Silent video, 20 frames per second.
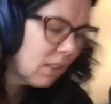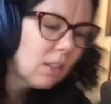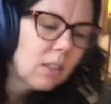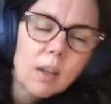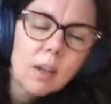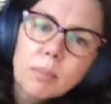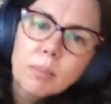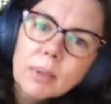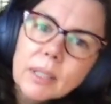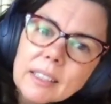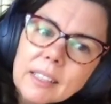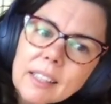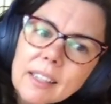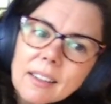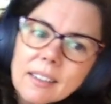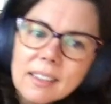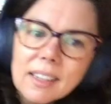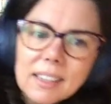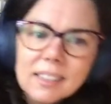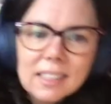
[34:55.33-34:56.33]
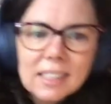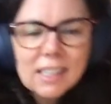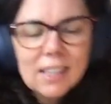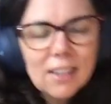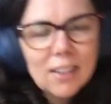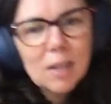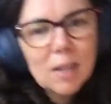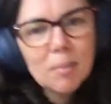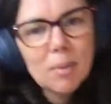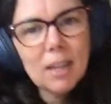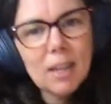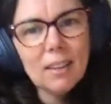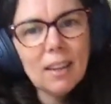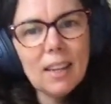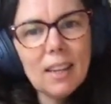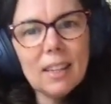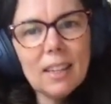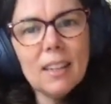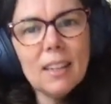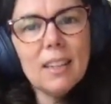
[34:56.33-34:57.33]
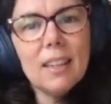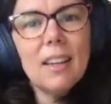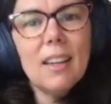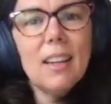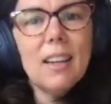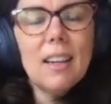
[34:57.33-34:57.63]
completely unnecessary, but I like it.